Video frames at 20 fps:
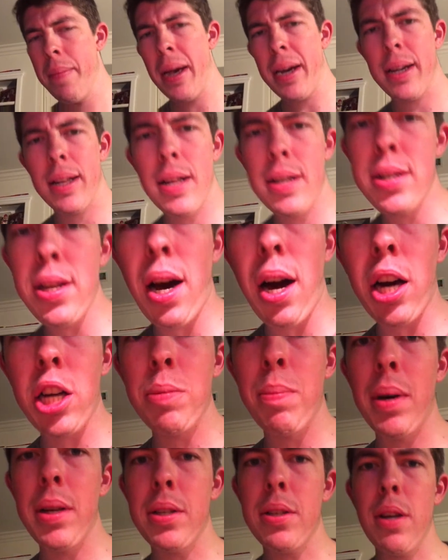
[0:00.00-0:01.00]
I'm not going to
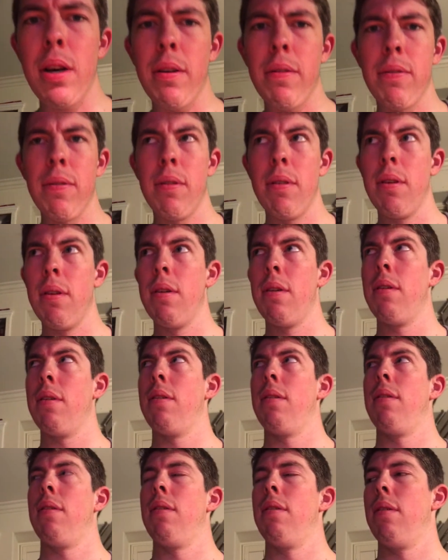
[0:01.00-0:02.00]
dox myself.
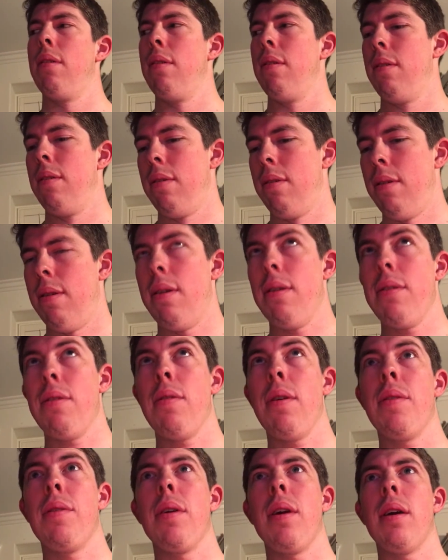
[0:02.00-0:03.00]

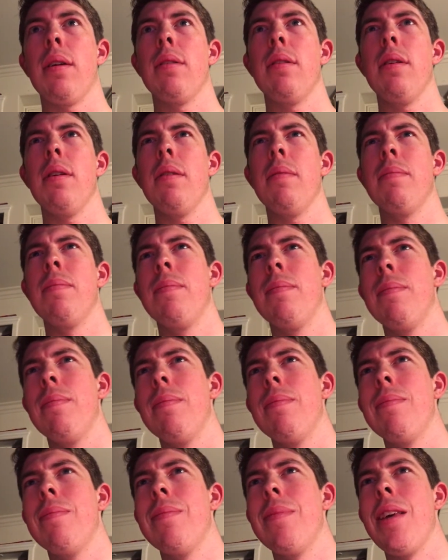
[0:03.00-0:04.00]
Although I think I did.
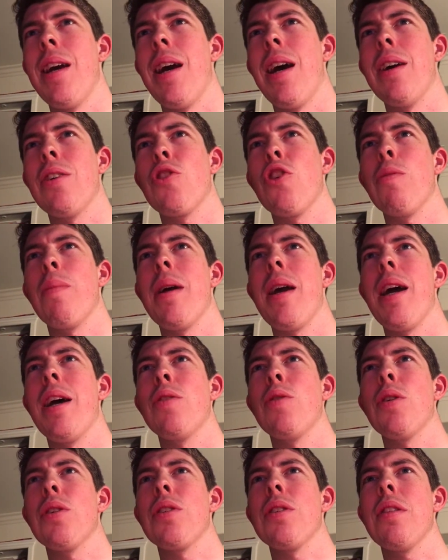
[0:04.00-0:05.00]
Yeah, I showed my
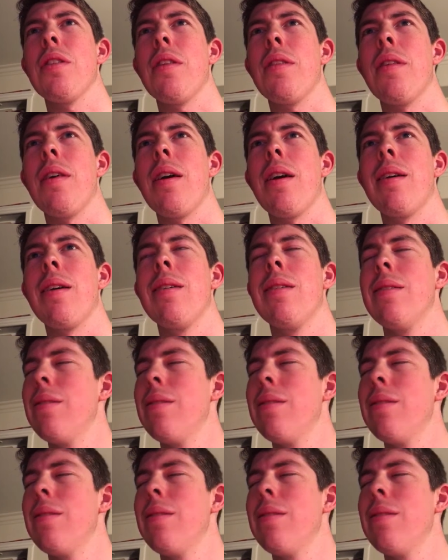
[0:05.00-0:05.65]
address on the thing.